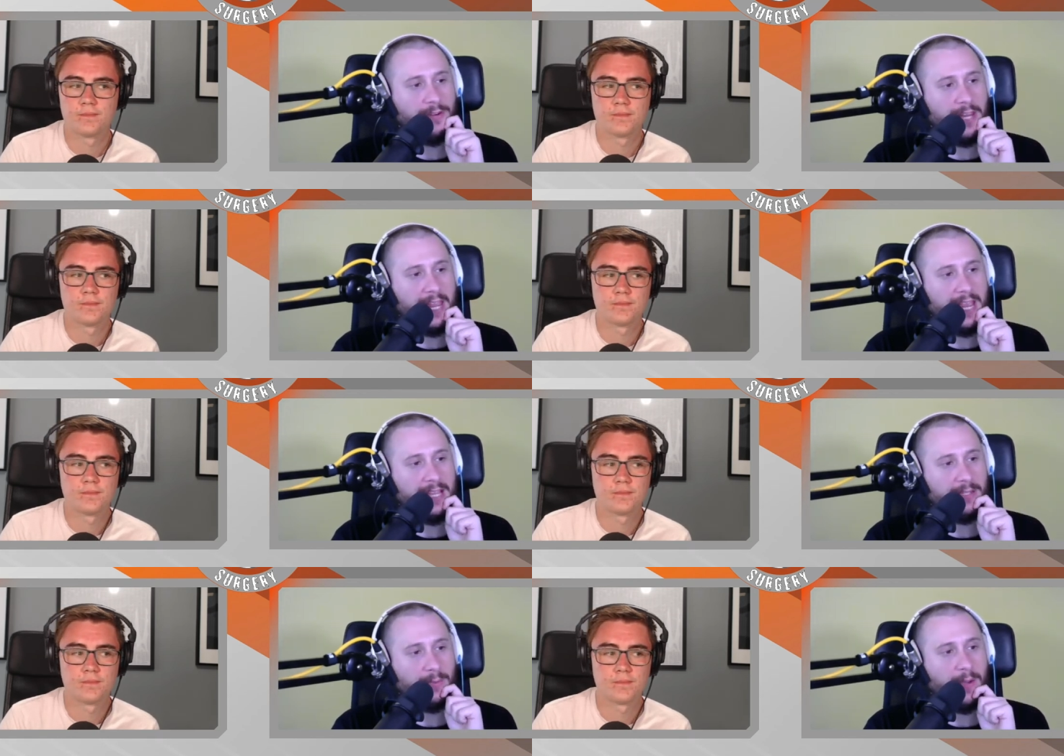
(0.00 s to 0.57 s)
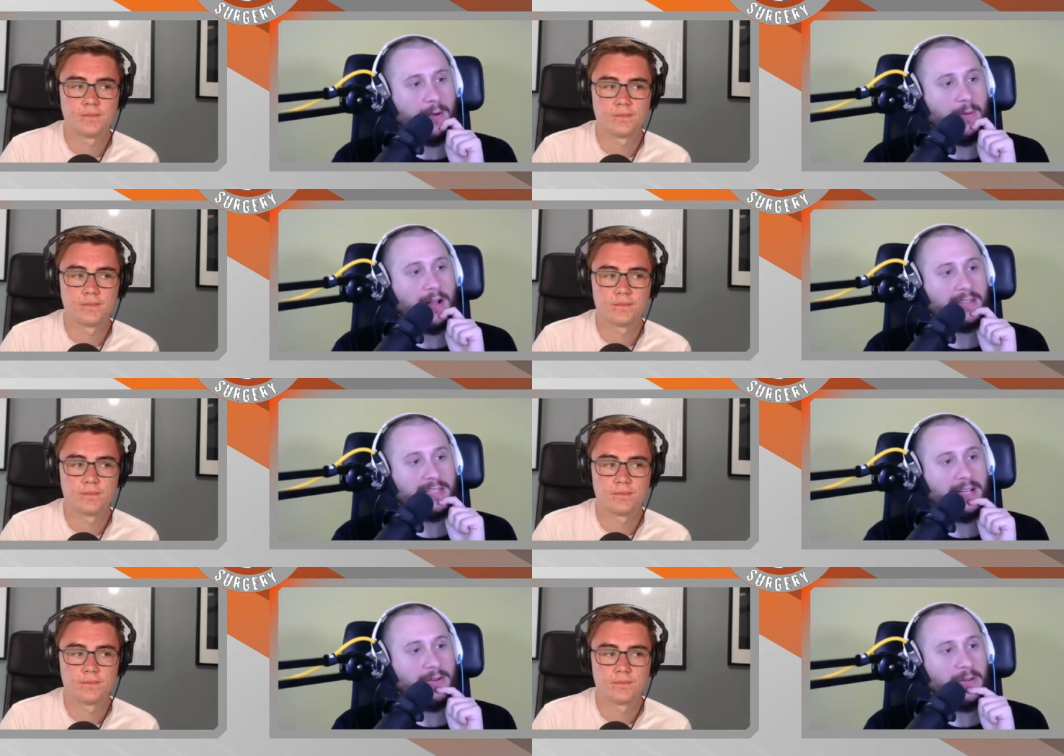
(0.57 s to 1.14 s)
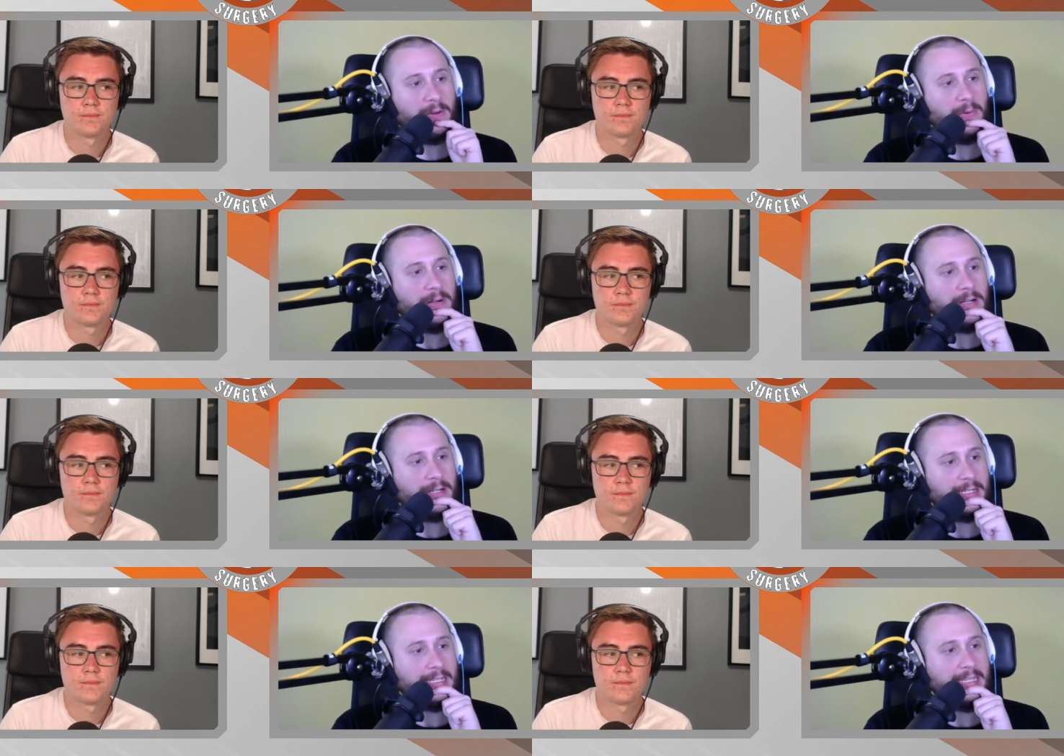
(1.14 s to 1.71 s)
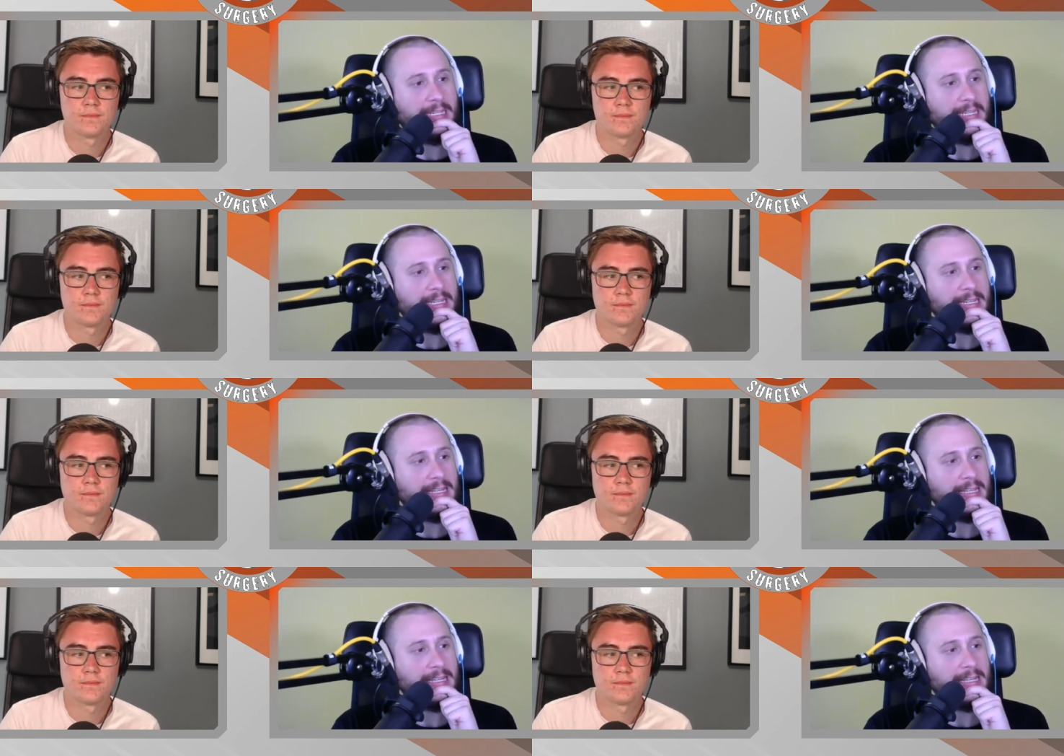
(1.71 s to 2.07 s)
Speaker 1: free hit as well. I'll tell you why.